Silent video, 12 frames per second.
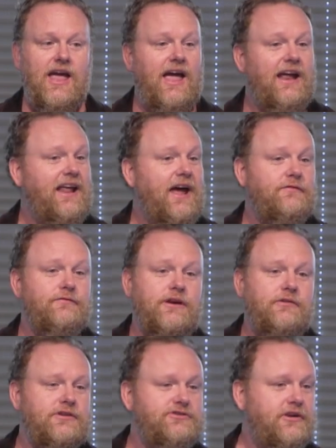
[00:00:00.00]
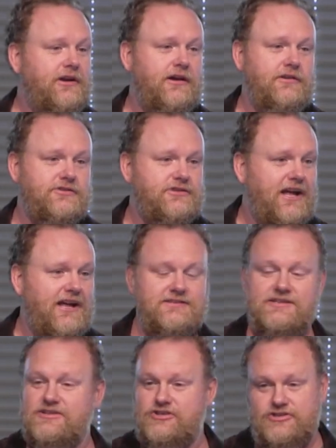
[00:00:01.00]
And every Christian
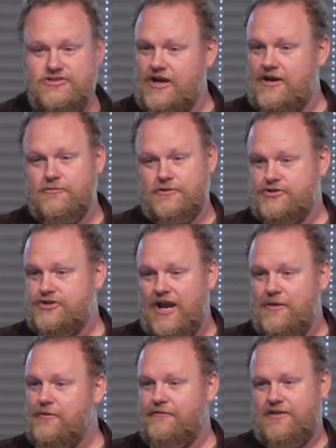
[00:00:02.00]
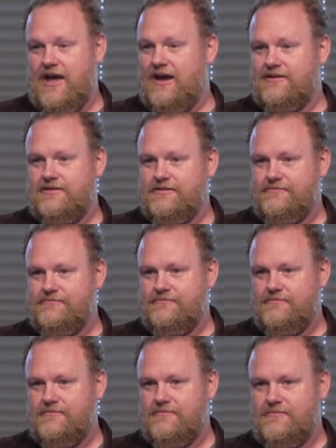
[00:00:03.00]
understands the general shape of that.
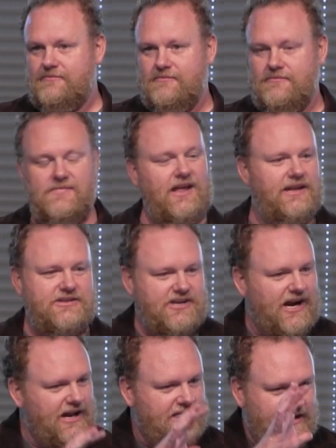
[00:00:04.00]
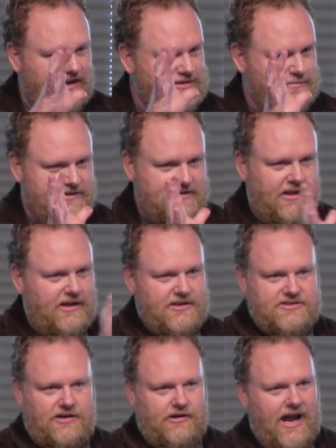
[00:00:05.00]
And that's the kind of thing he's been telling
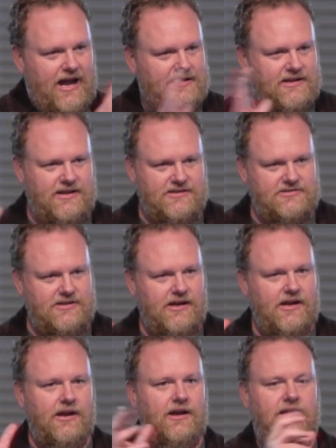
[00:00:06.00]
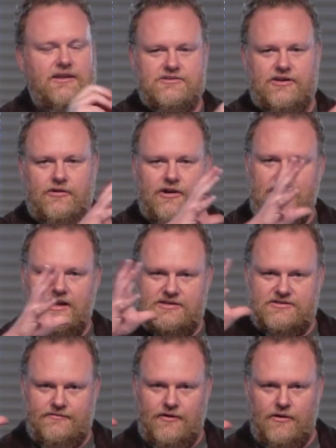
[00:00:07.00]
us here, add to these, these
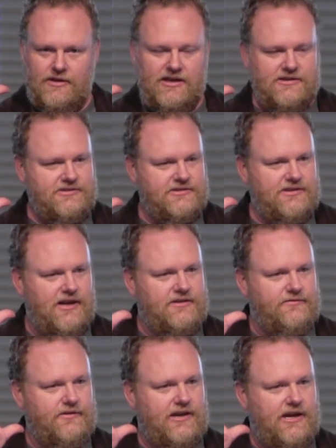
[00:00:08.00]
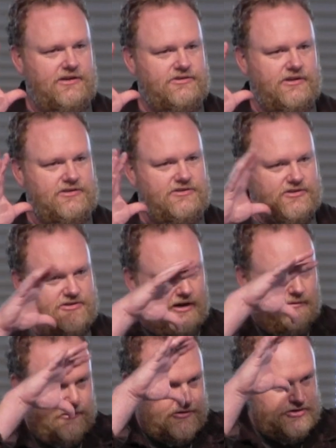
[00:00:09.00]
ingredients of holiness and sanctification. It's the
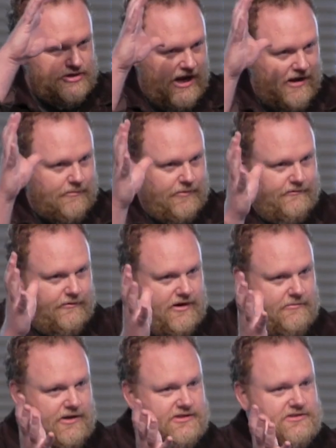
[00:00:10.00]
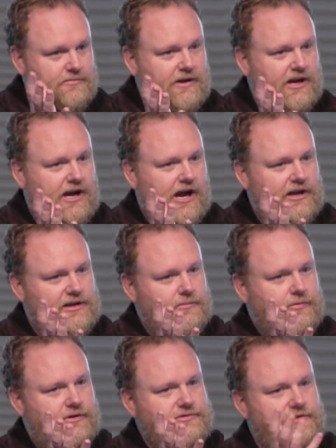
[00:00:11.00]
general shape of what it means to be a godly
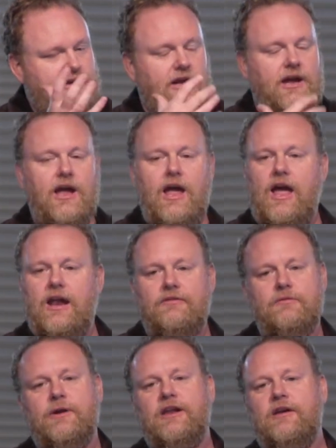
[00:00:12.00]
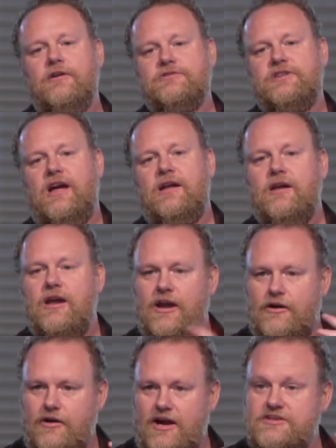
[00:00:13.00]
person. And everybody knows that
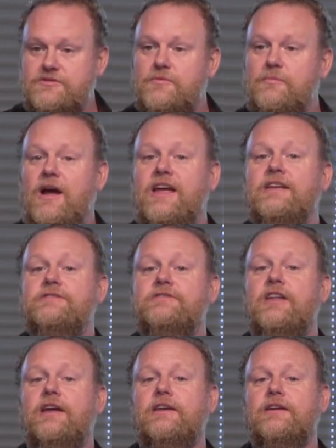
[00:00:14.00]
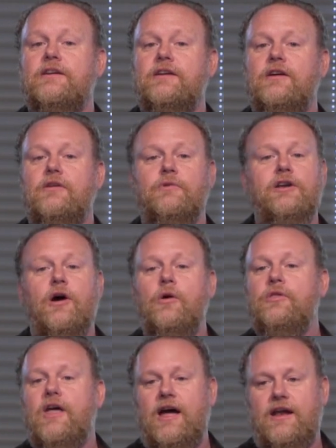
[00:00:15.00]
in Christ by instinct. We
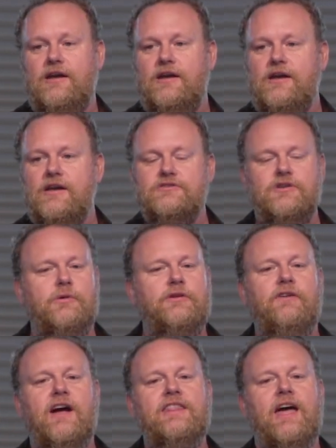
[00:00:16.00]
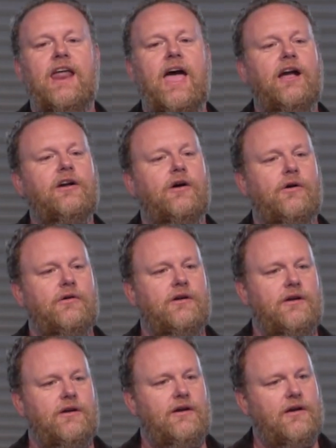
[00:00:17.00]
know that. So we find that echo
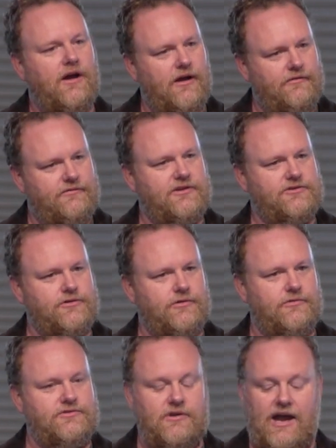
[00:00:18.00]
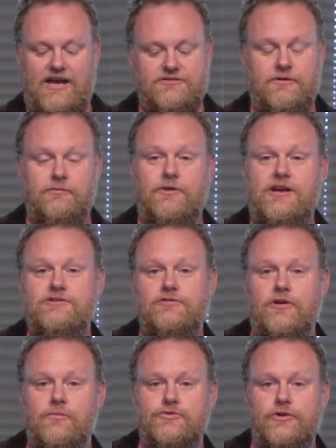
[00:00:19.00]
of the truth. So as we read
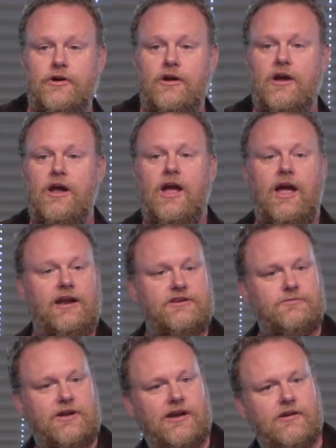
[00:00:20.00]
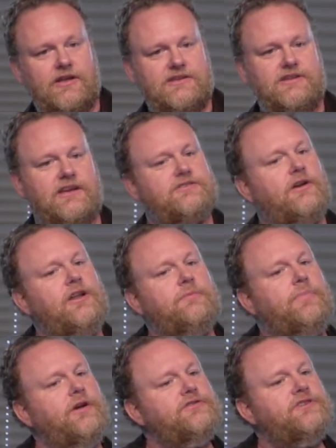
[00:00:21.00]
Scripture and as we hear these things, it only
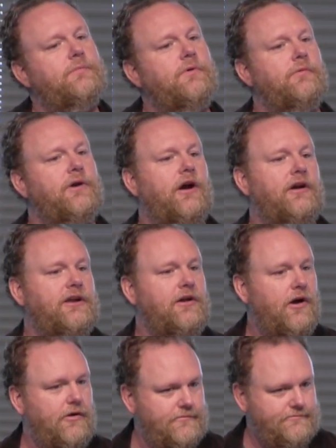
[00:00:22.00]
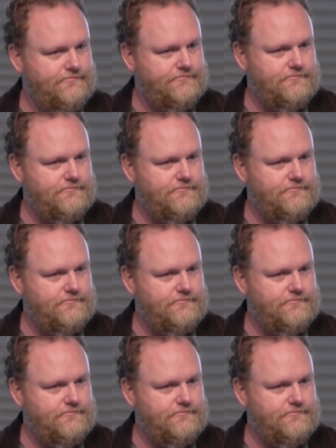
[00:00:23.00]
builds up what we already know.